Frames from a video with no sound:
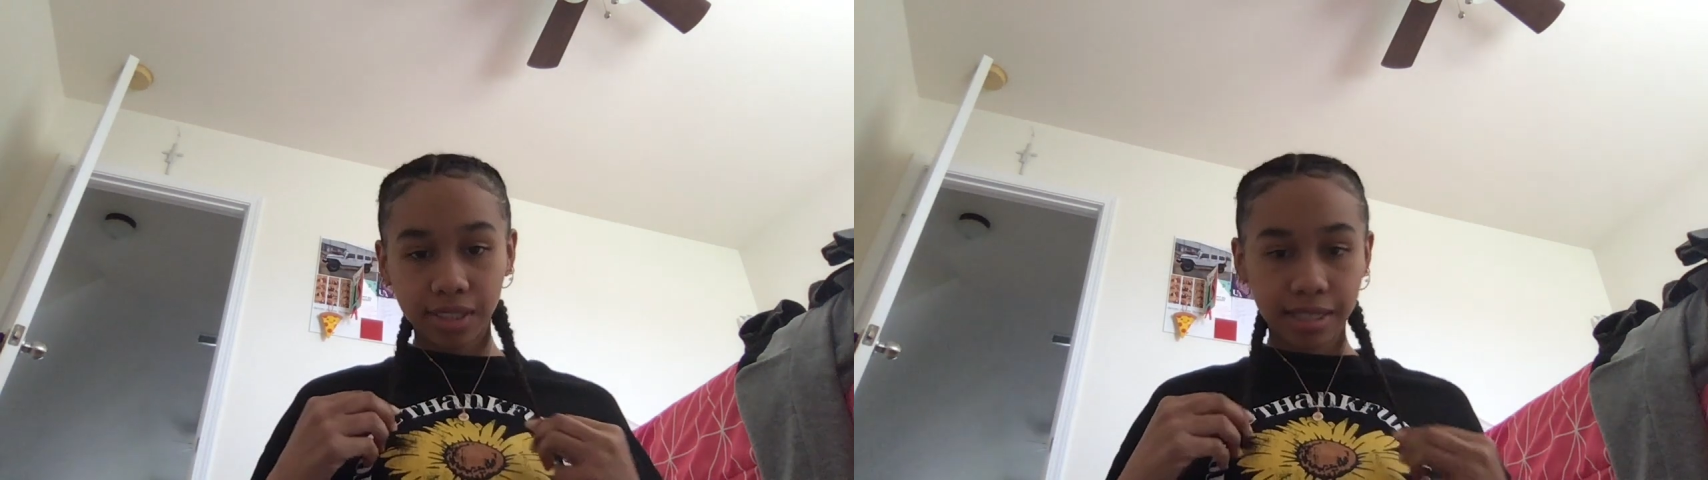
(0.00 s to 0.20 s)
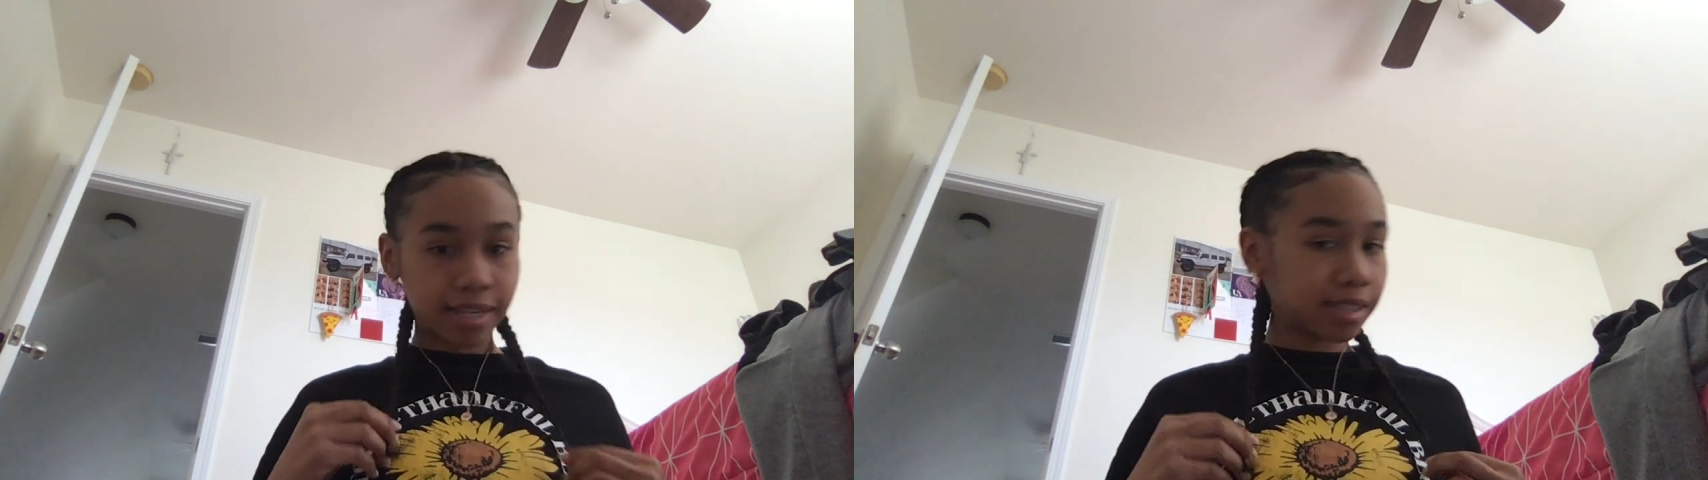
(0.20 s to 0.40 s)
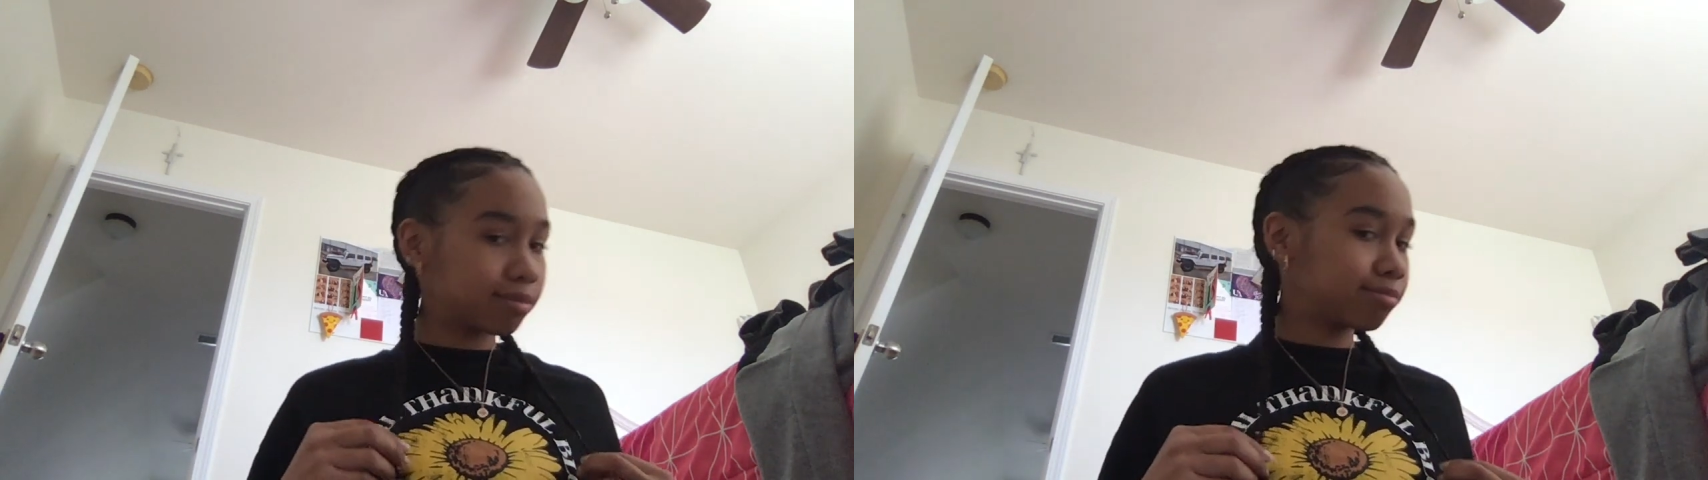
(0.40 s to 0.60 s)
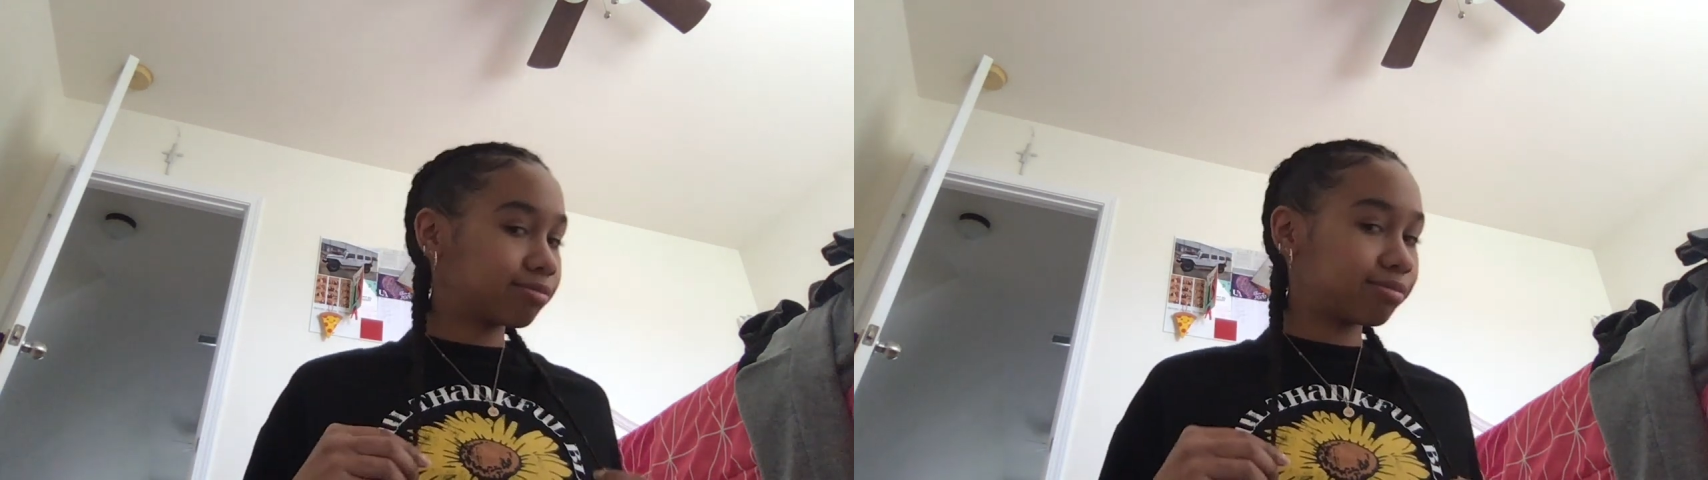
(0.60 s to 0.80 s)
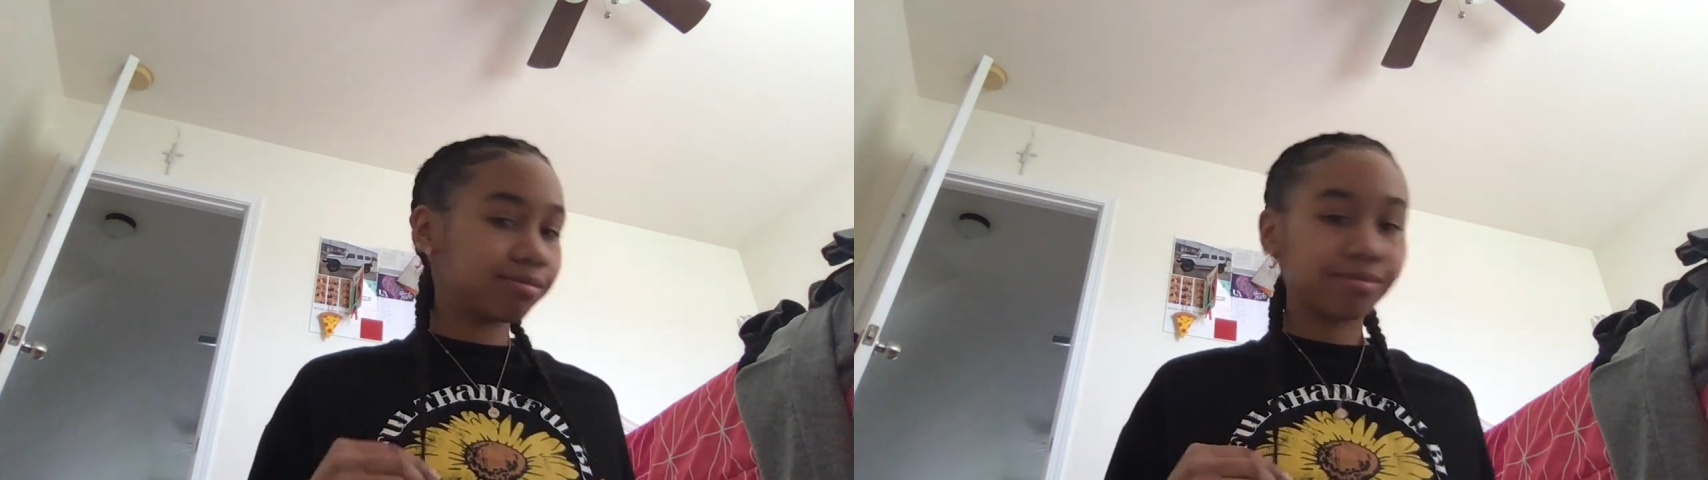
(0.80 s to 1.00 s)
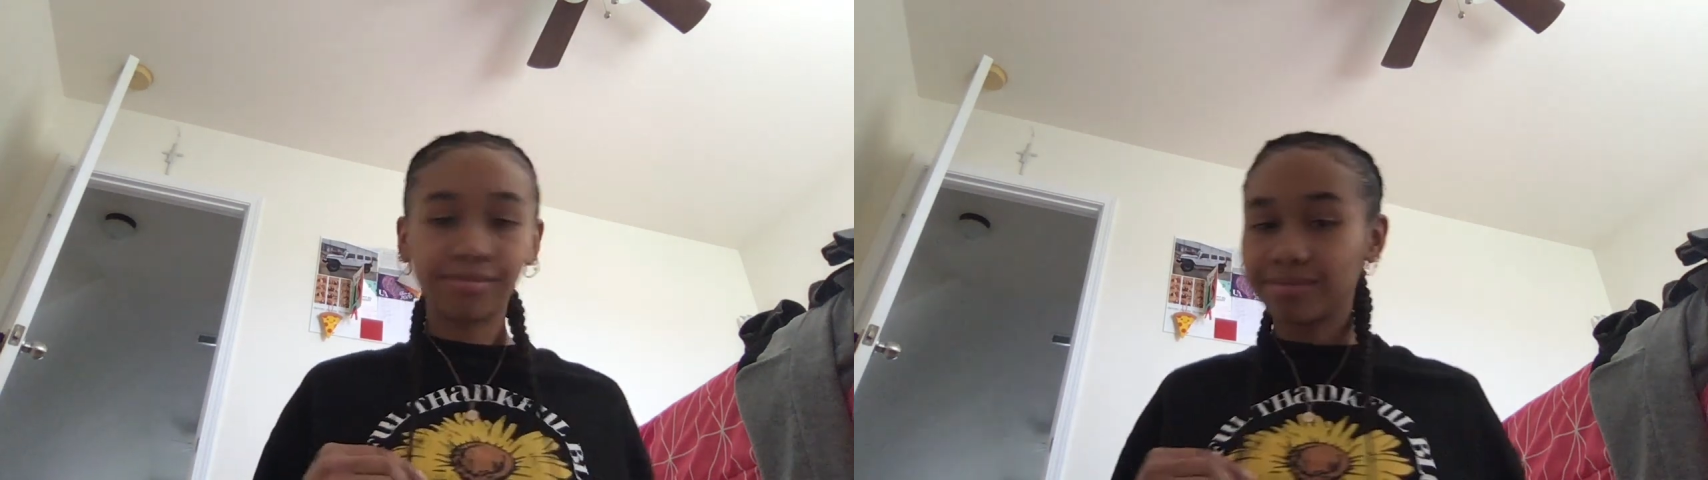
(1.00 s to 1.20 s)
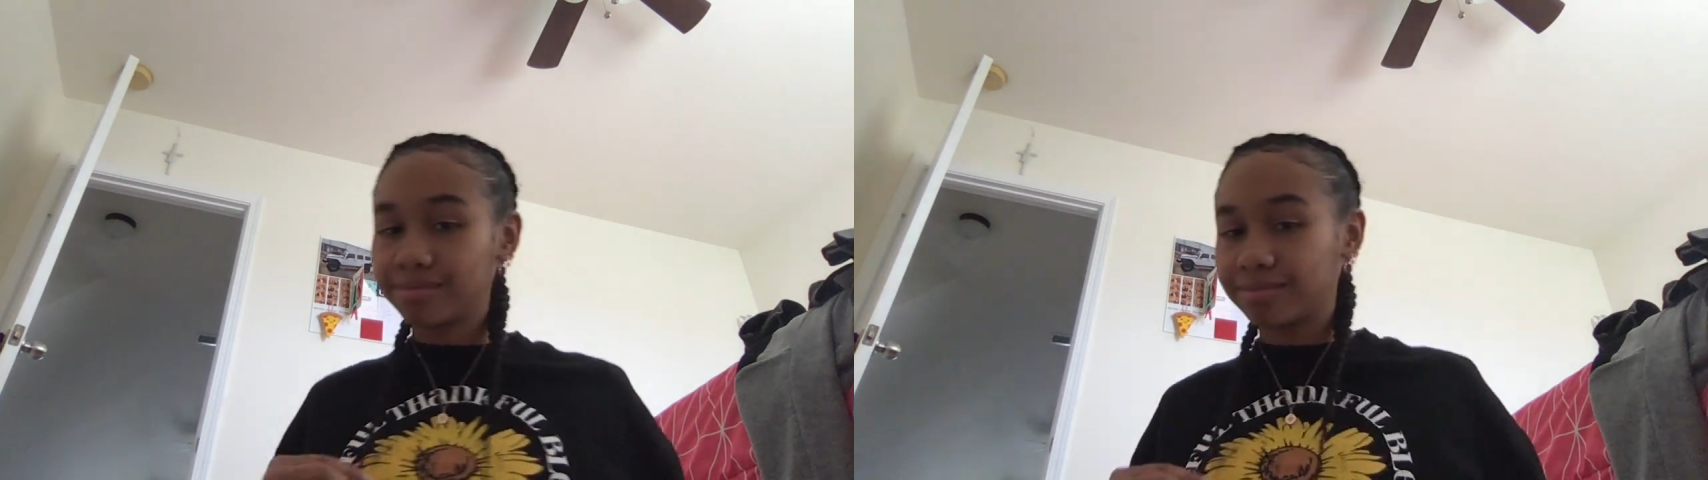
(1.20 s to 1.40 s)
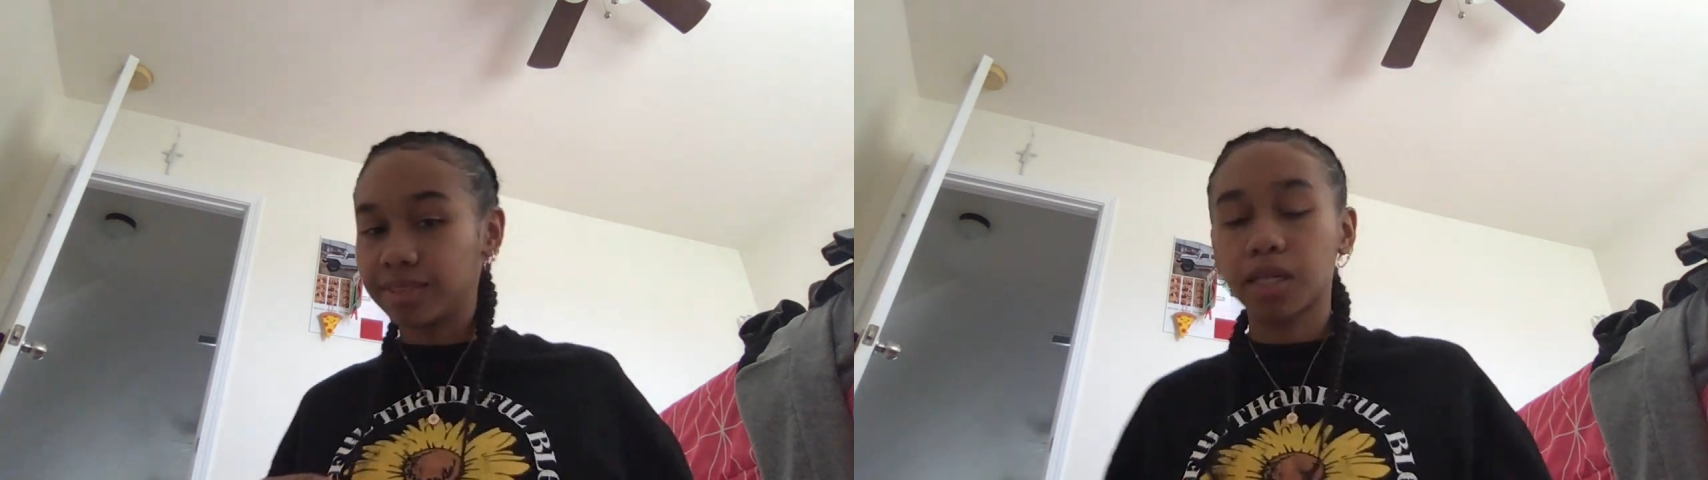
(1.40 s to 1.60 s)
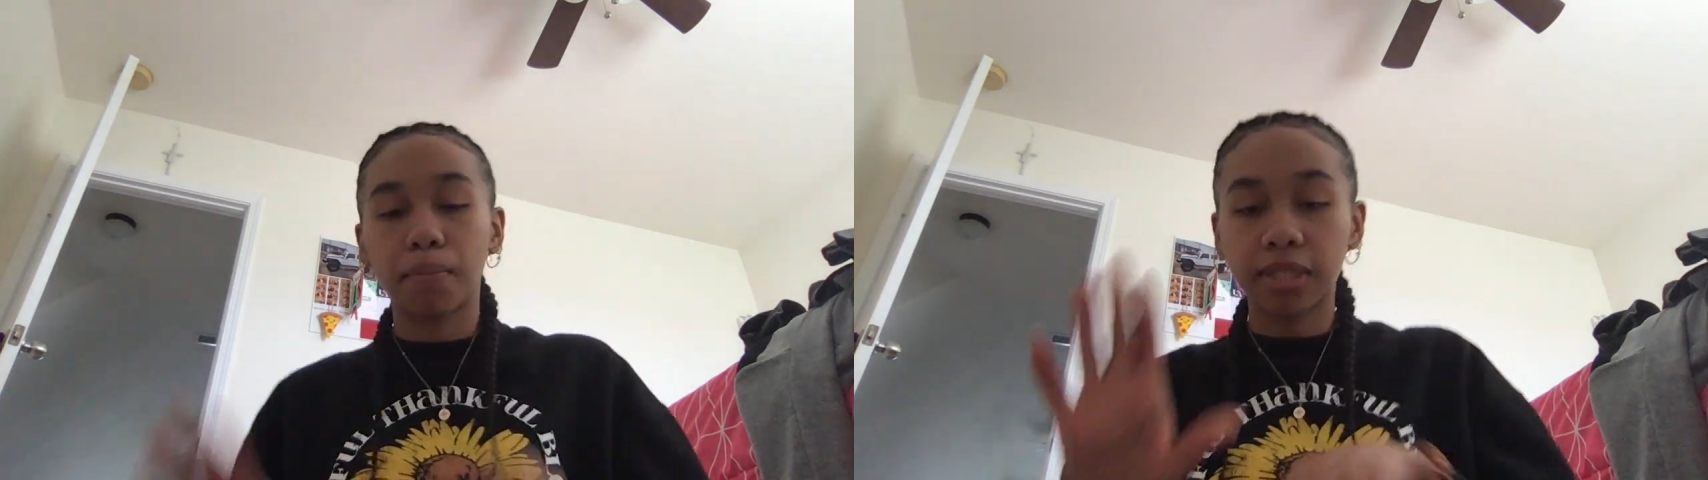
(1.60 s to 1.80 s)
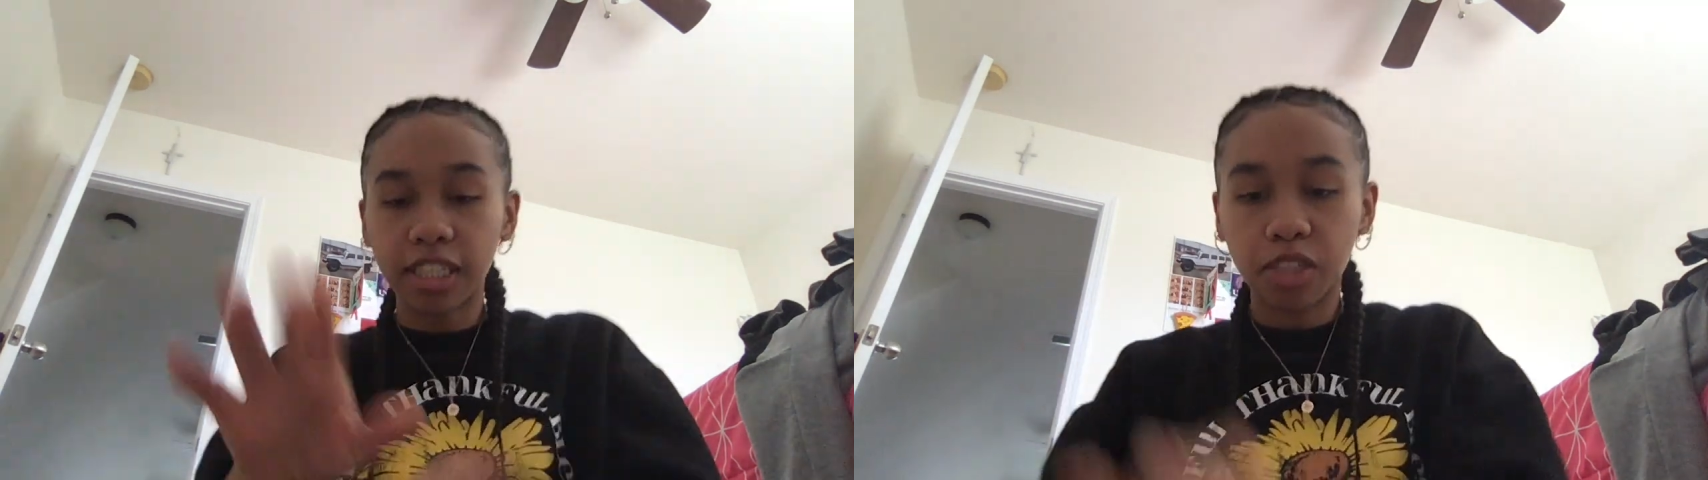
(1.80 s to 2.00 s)
today.
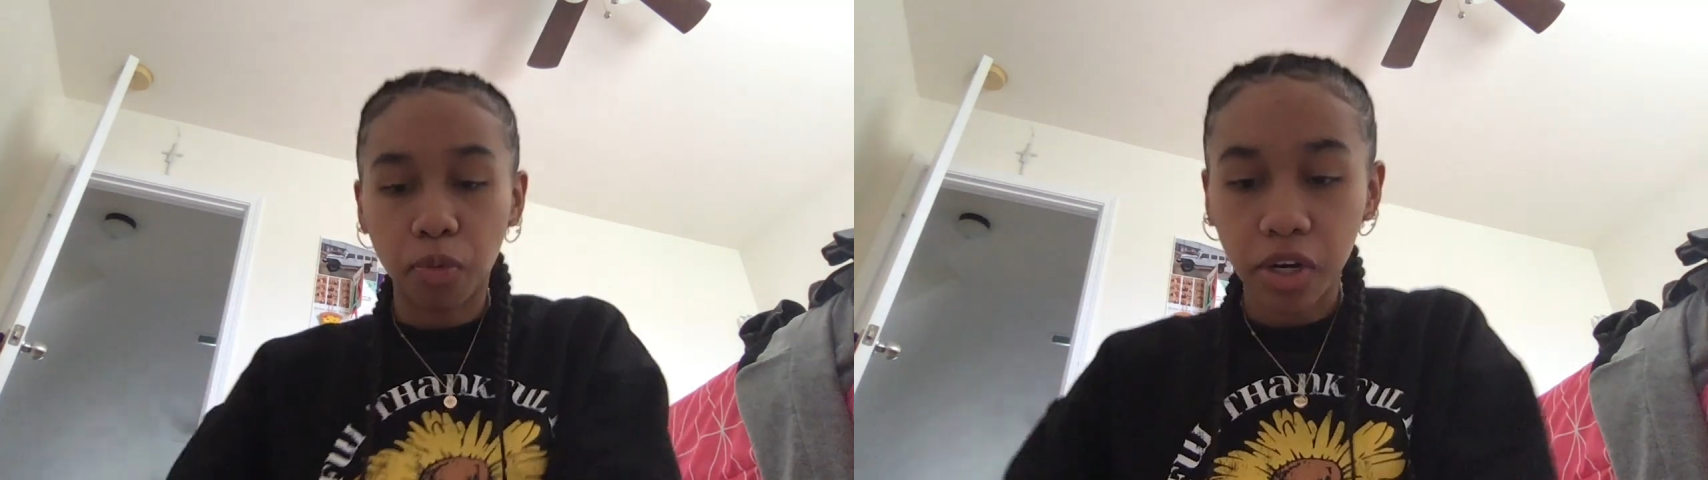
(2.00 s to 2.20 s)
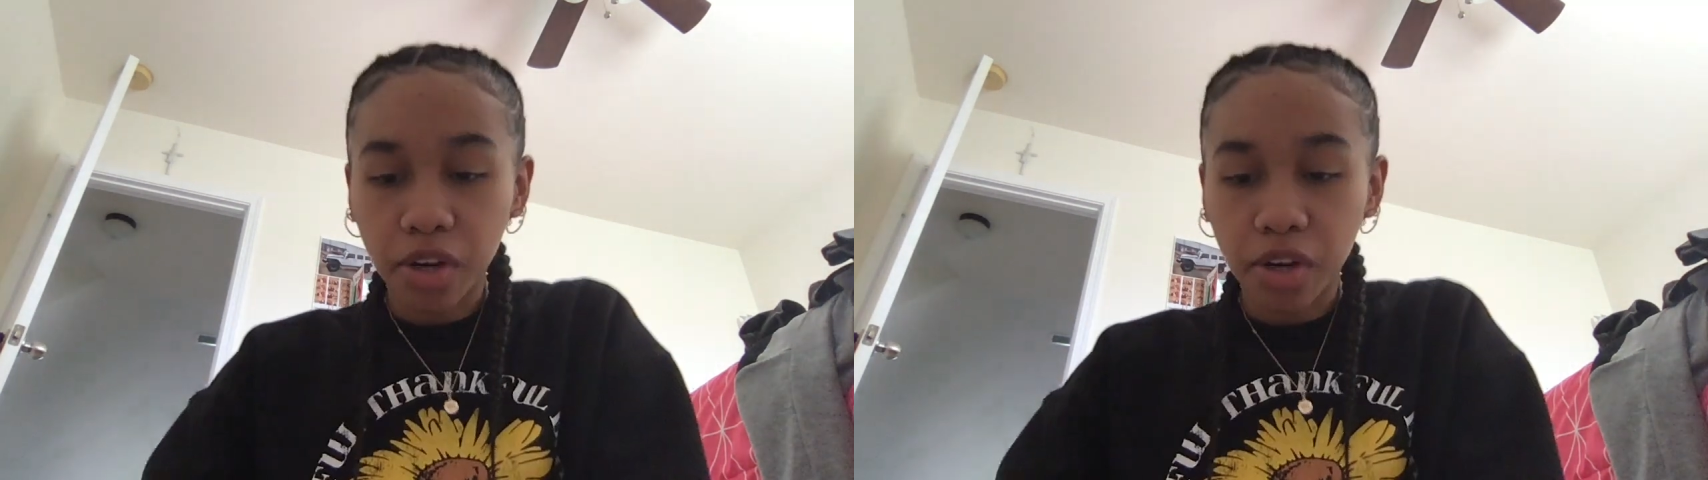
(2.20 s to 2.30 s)
Besides the point.